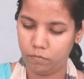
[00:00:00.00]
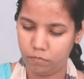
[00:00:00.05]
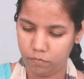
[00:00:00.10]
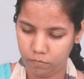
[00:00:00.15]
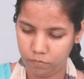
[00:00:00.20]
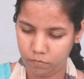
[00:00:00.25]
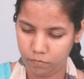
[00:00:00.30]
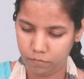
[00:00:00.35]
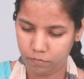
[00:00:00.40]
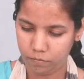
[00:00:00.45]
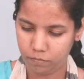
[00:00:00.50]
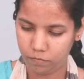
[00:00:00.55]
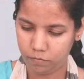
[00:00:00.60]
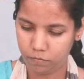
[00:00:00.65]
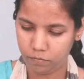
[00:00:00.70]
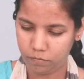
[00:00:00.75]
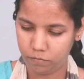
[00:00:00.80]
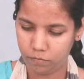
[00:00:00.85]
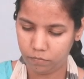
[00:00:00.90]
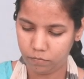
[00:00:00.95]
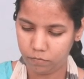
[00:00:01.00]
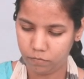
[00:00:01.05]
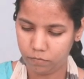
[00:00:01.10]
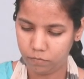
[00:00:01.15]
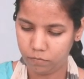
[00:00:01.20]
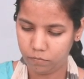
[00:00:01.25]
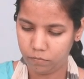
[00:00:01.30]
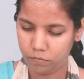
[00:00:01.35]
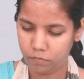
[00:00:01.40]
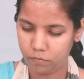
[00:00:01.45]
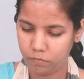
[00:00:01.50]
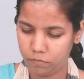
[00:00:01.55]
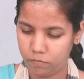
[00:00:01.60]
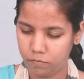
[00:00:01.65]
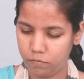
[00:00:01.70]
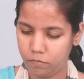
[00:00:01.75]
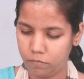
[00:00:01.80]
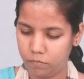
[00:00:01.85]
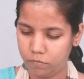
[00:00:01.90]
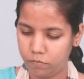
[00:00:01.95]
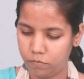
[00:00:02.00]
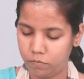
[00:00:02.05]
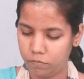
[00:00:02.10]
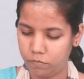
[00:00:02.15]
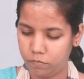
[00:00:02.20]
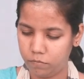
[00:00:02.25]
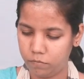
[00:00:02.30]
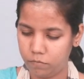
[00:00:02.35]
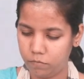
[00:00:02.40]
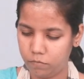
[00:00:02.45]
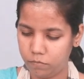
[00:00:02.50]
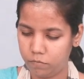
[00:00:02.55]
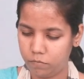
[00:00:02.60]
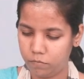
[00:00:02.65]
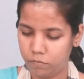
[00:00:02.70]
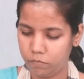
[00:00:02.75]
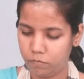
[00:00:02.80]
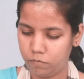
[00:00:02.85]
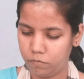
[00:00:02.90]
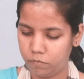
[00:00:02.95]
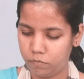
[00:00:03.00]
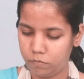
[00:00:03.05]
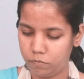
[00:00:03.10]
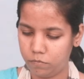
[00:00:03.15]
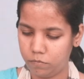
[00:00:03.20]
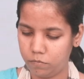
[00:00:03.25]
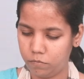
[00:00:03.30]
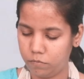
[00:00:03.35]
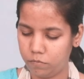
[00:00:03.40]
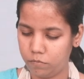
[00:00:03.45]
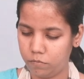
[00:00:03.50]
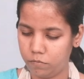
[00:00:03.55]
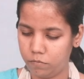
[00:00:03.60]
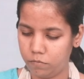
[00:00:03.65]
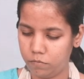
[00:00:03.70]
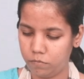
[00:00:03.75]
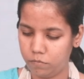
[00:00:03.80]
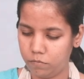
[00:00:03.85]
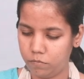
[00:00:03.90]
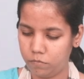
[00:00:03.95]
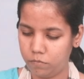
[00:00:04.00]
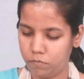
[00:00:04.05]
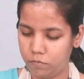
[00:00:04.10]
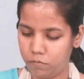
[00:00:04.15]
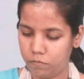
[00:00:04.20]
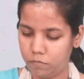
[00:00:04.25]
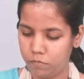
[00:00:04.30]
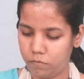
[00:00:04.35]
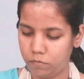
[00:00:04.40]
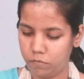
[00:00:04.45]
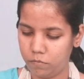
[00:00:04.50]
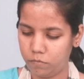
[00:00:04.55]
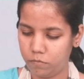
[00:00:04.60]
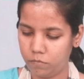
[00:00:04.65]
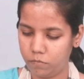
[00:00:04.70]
No one is speaking in this clip.